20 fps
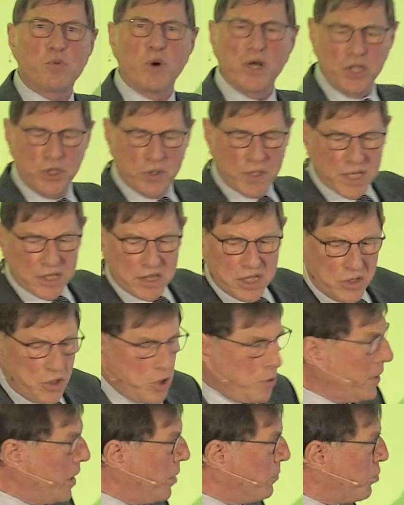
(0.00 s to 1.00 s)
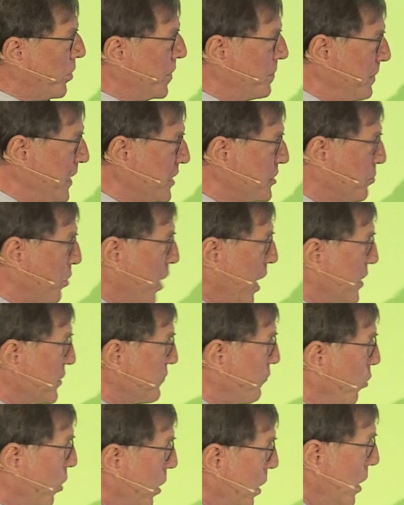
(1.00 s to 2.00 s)
what you get the Nobel Peace Prize
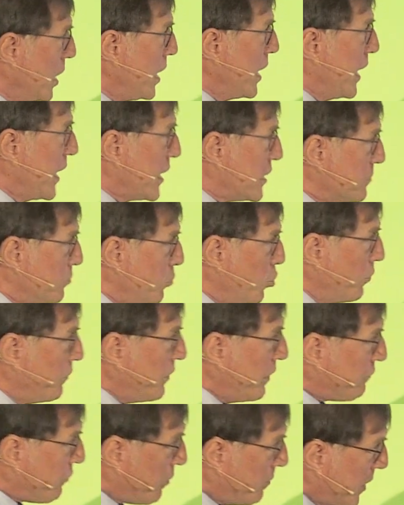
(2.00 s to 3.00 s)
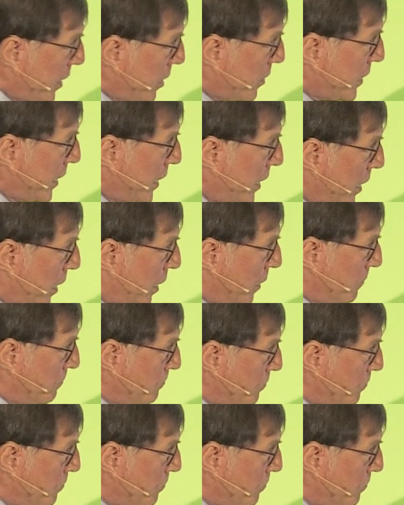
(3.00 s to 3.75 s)
for, is moving from here to here.